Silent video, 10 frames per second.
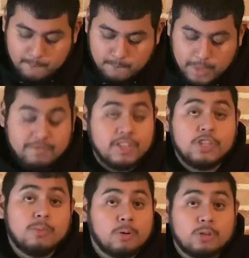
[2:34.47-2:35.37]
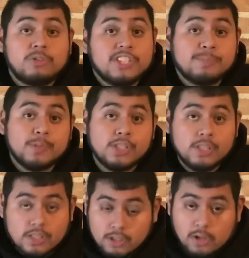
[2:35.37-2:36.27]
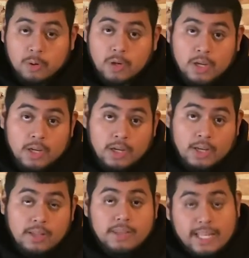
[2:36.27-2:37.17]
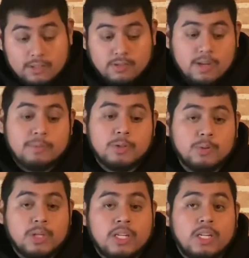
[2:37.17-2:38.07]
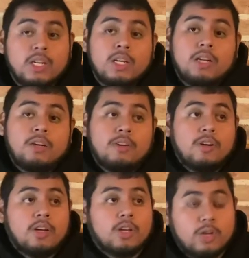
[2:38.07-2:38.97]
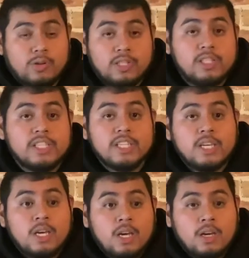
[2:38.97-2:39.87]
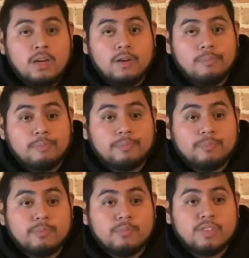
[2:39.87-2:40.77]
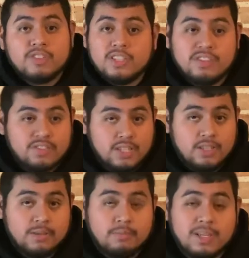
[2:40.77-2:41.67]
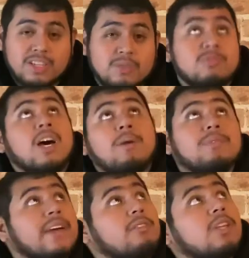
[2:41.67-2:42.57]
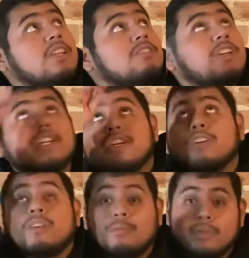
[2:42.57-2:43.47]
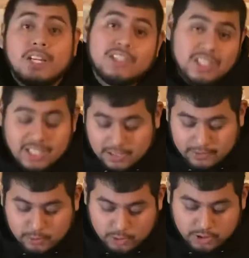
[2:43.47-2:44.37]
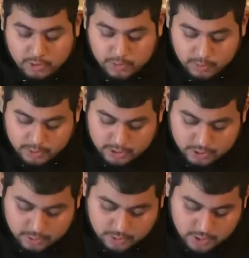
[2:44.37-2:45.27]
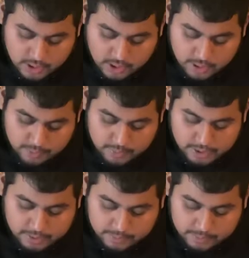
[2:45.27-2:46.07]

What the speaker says: the video more crisper. So that's what I'm doing currently. Just gonna see, might get some top down lights right here. Not even too sure what I want to do, but